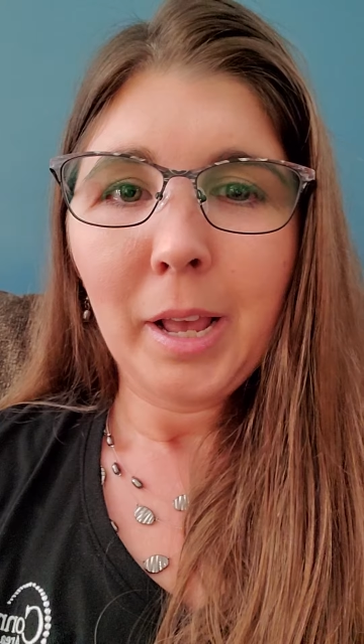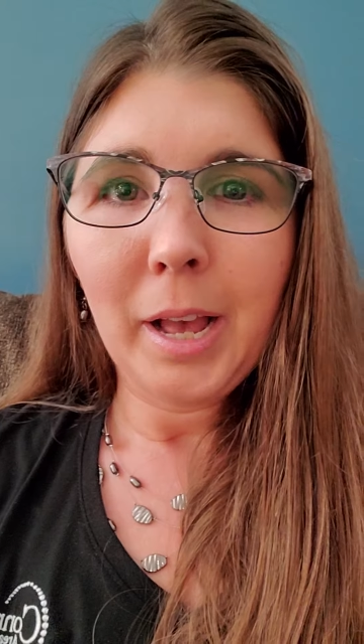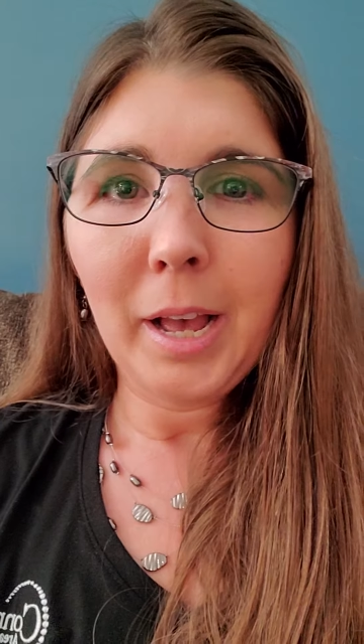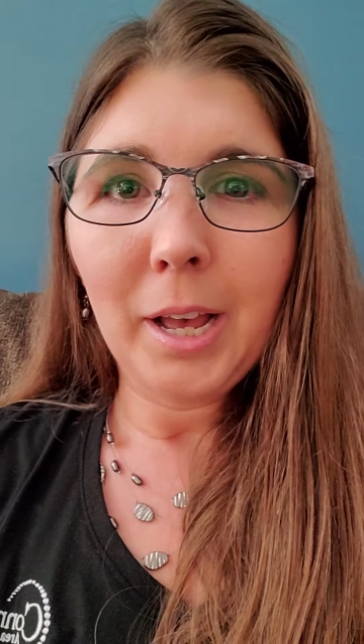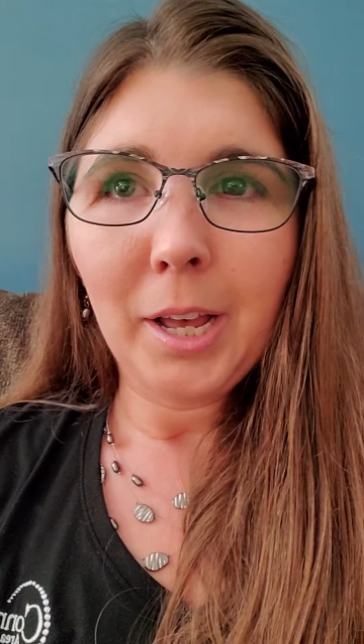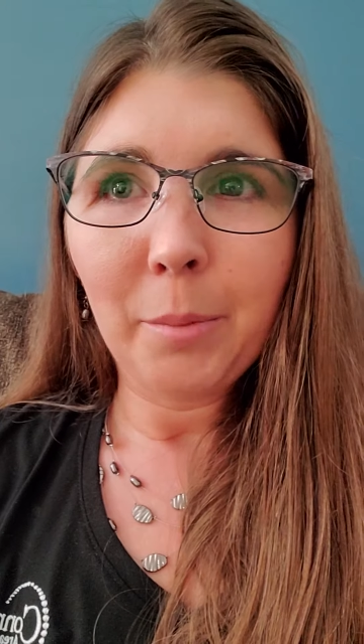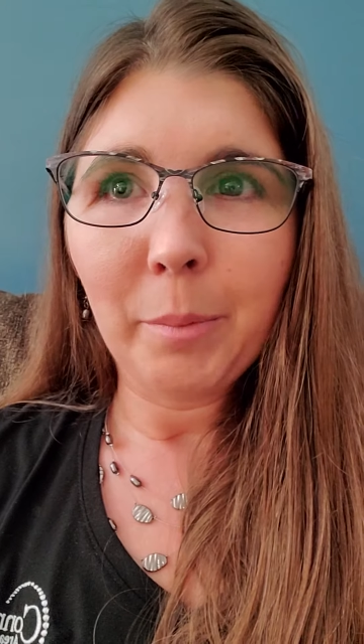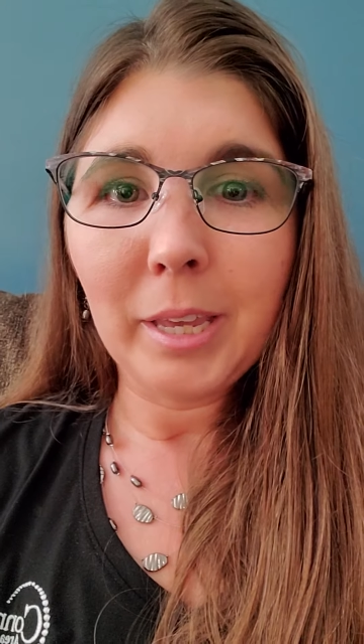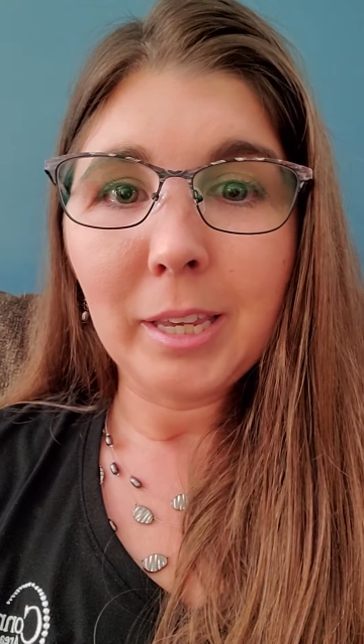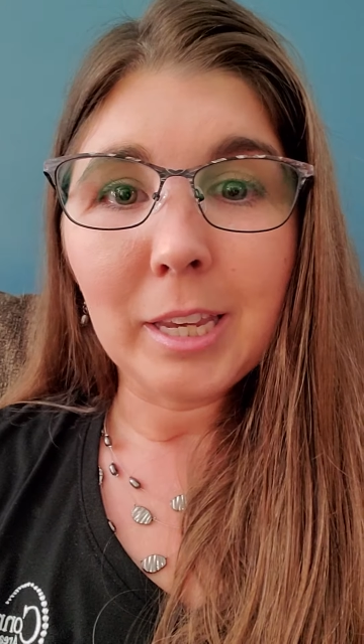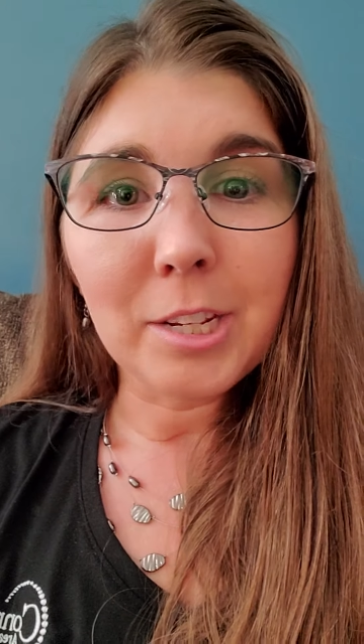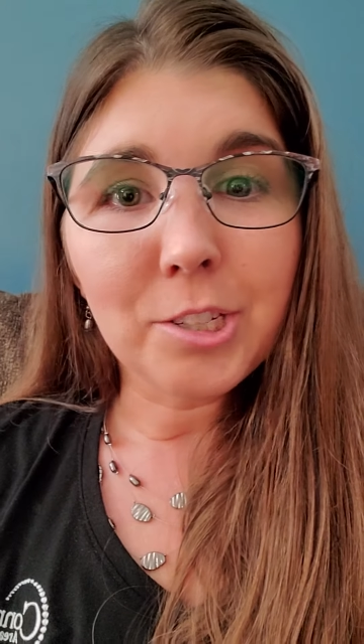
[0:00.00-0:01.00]
um,
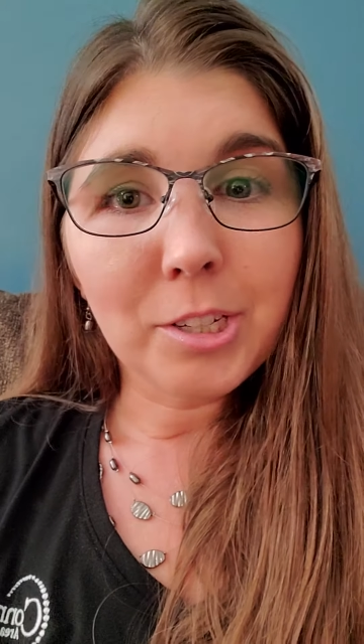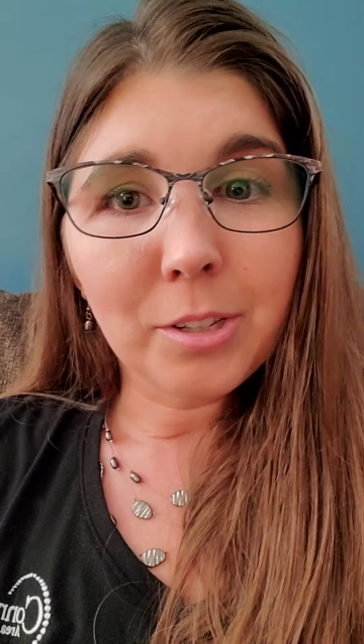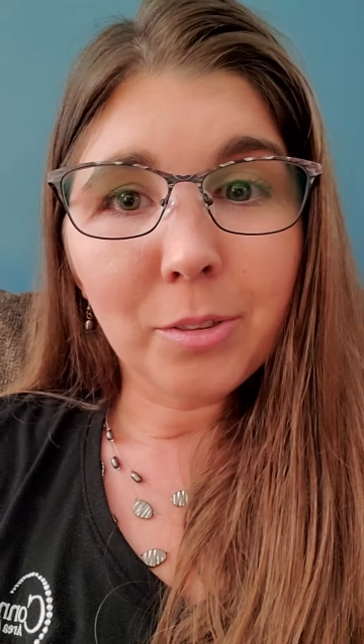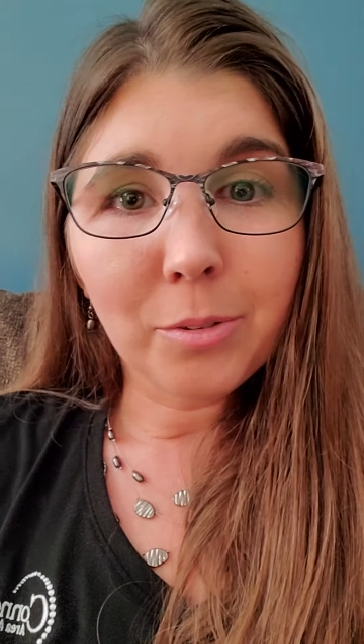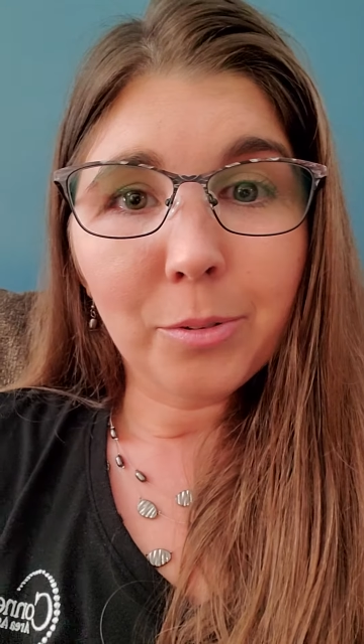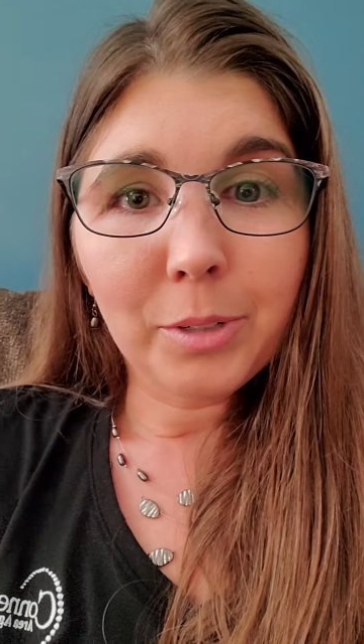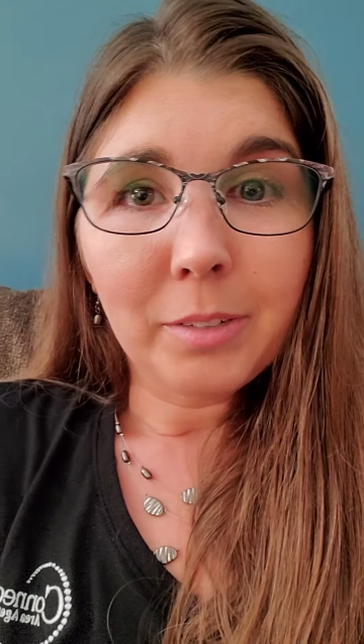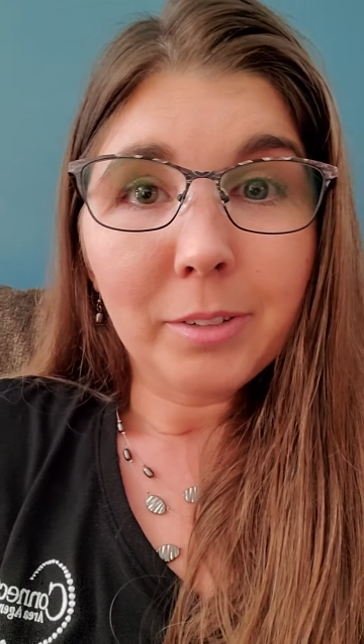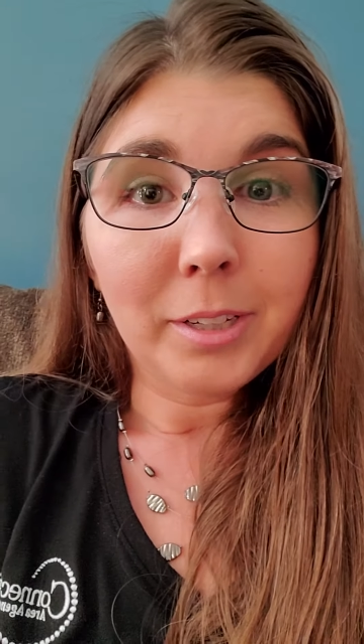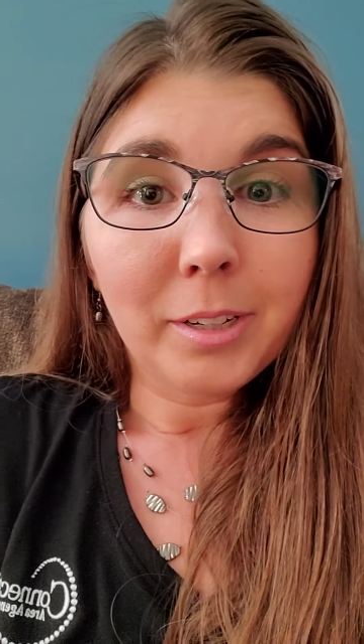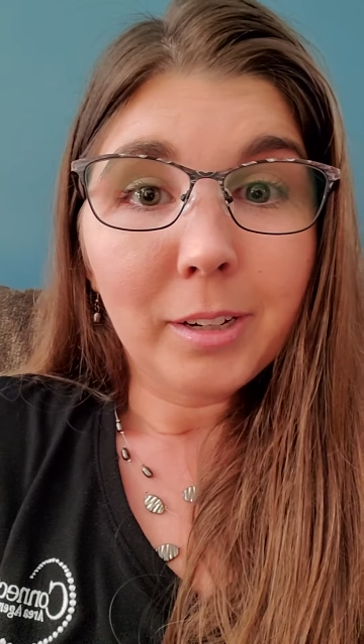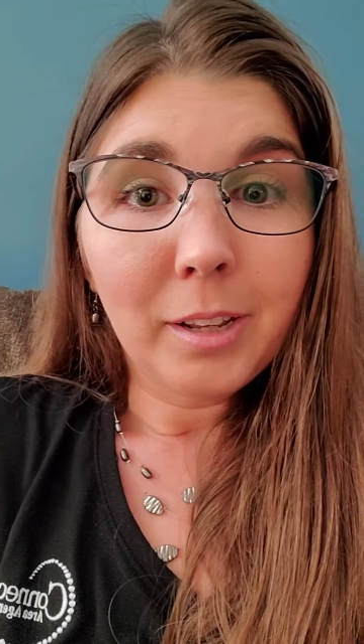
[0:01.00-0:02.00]
engaging through
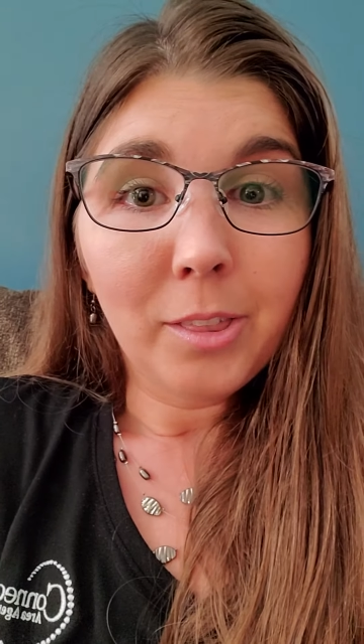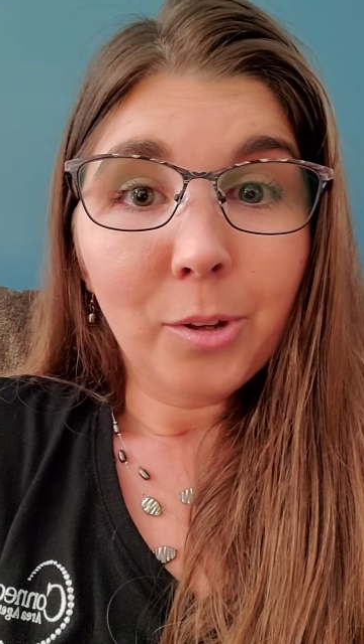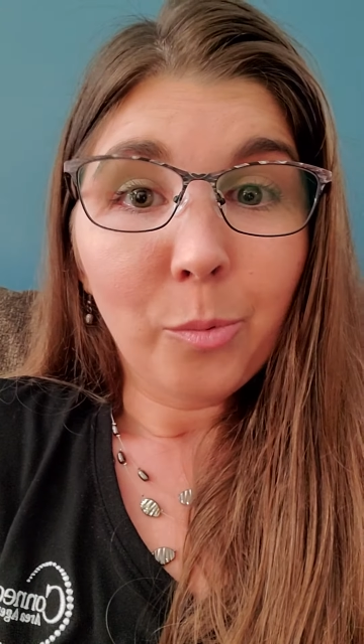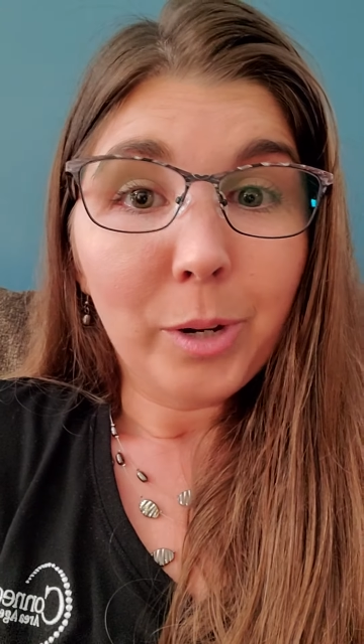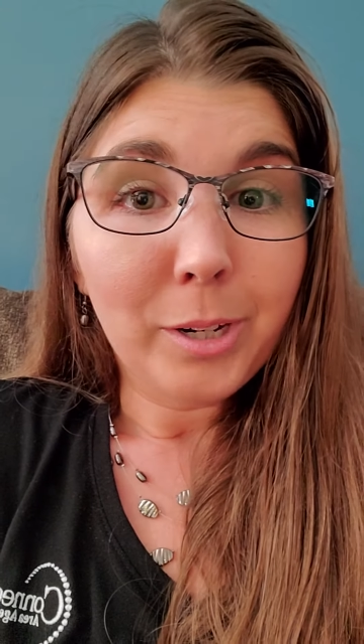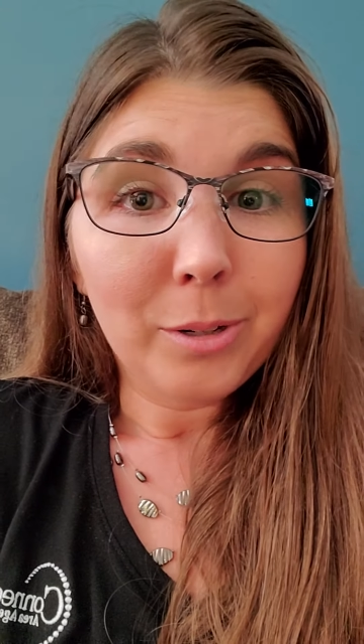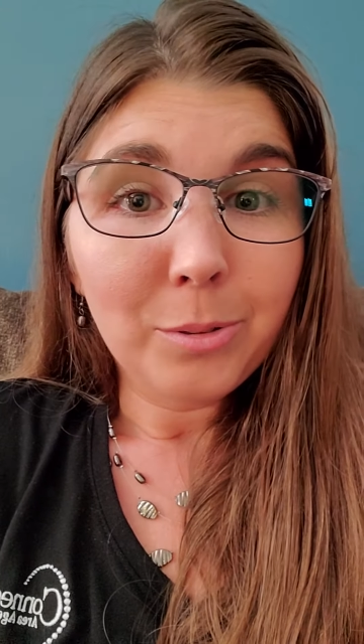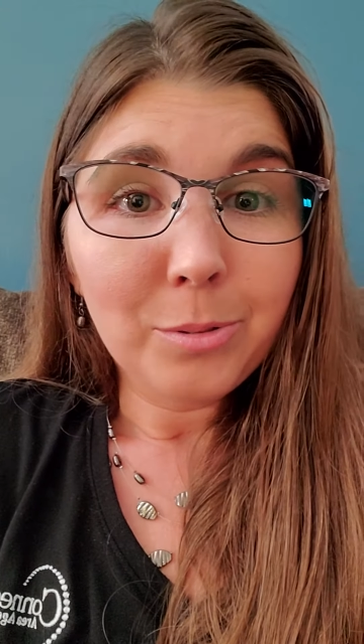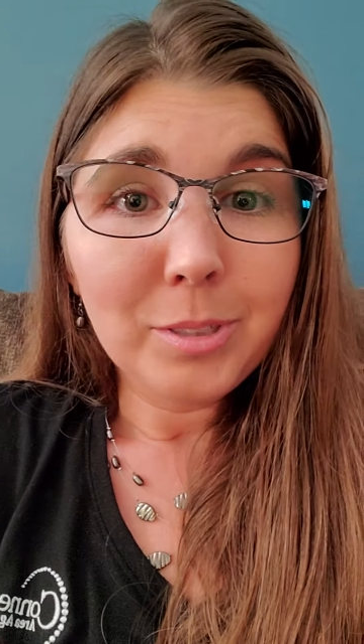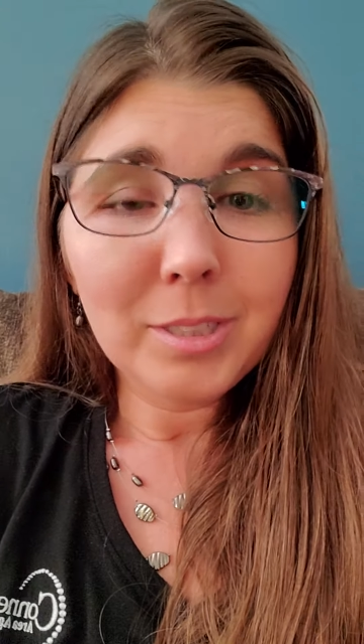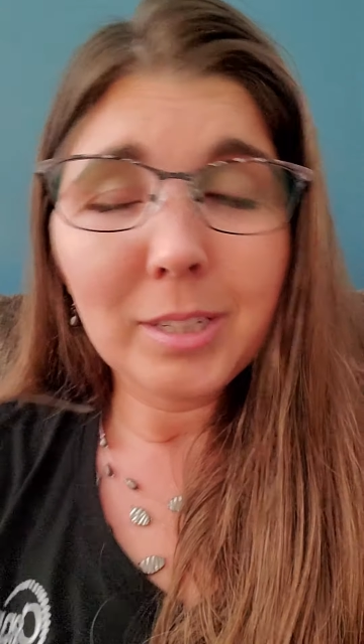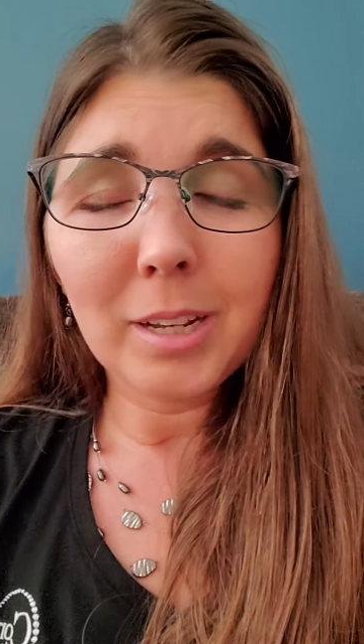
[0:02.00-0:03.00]
even the
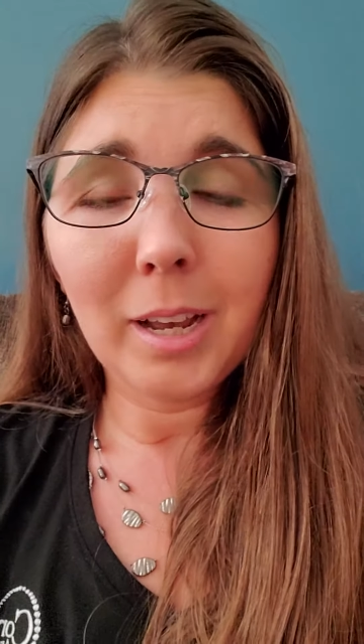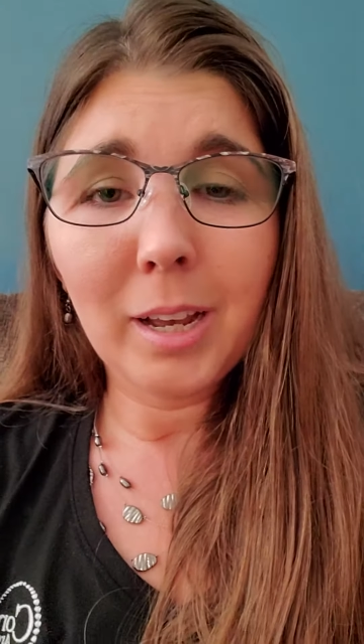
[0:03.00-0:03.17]
windows